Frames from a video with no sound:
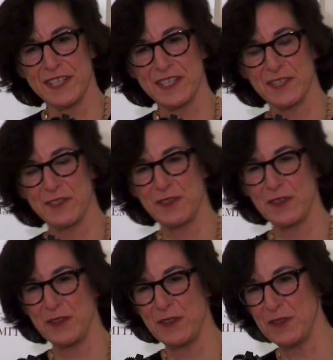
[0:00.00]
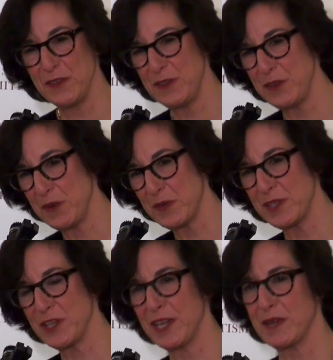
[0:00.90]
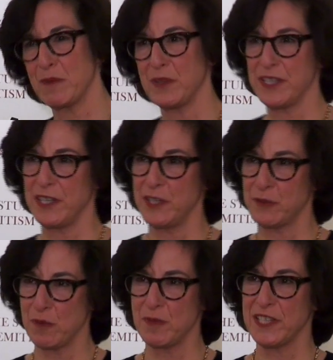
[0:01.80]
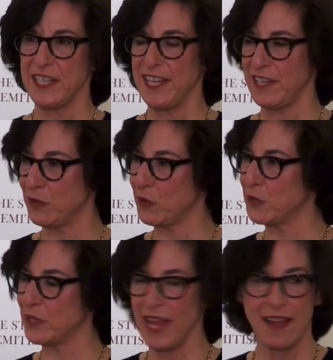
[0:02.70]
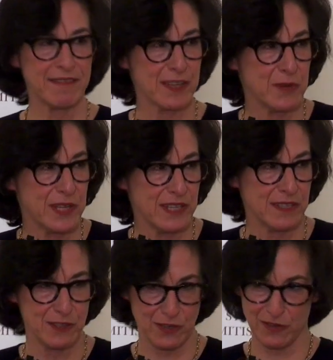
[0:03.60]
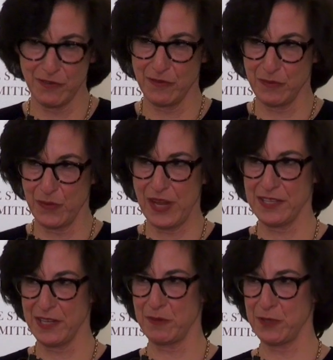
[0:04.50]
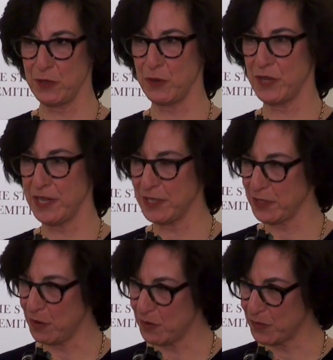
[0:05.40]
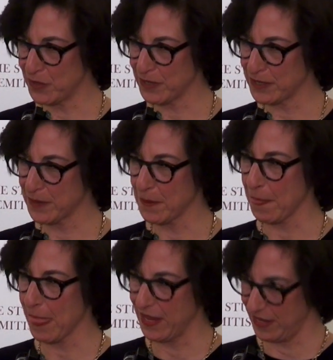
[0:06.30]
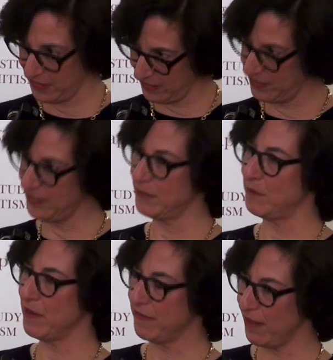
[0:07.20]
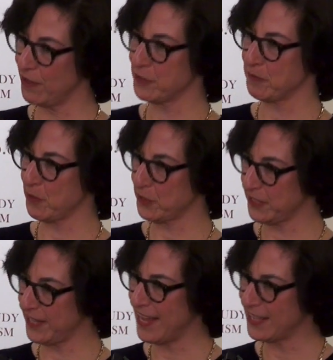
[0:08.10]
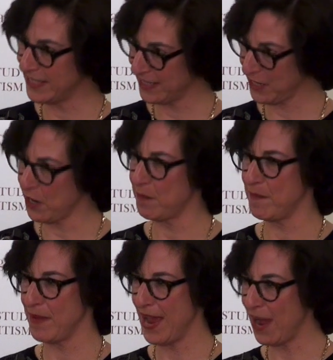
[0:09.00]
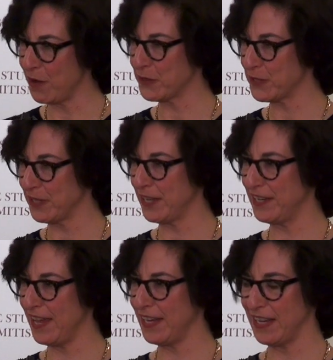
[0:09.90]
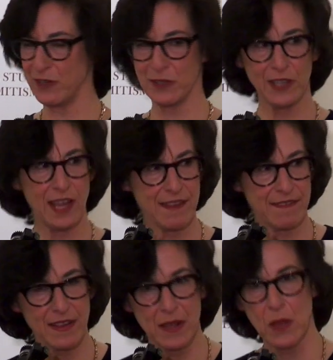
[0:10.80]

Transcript: is, you know, when Jacob was in his room as an 8-year-old laughing when he should have, as he was doing his homework, did my father's personality come out in that inner life?